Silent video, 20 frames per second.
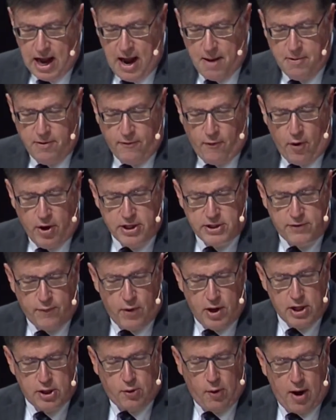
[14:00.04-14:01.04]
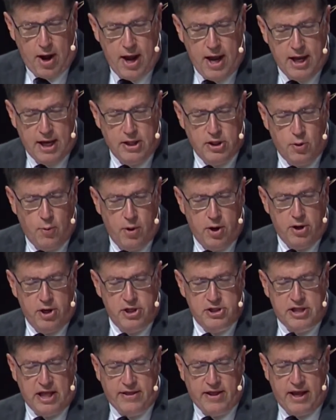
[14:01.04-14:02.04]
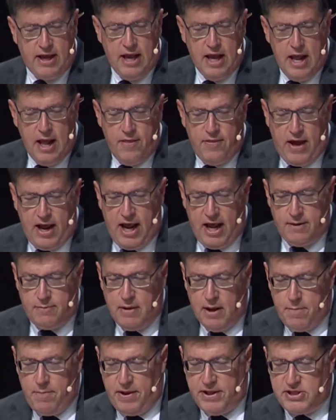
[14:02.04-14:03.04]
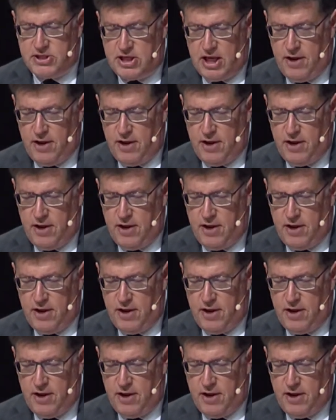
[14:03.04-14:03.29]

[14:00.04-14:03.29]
I'm the voice of one crying in the wilderness. So they, they had been